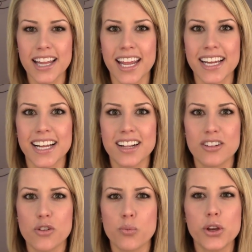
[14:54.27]
like,
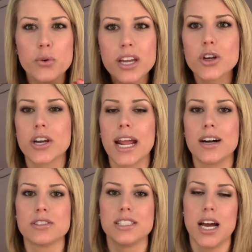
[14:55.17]
When you get your
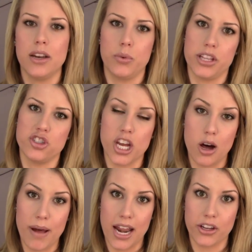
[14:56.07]
nails done with a
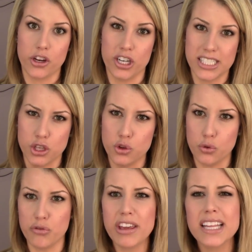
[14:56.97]
gel manicure, it's a
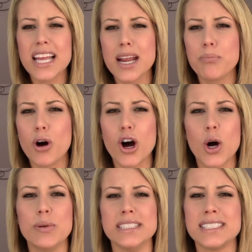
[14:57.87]
U V light
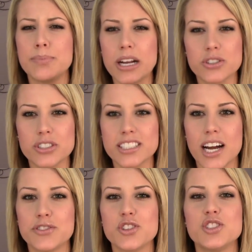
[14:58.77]
bulb, it's special
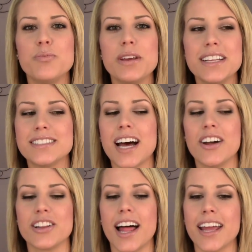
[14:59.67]
stuff. So to me, it
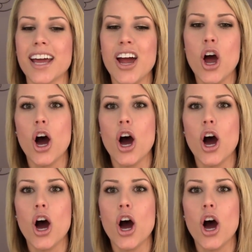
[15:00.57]
sounded like,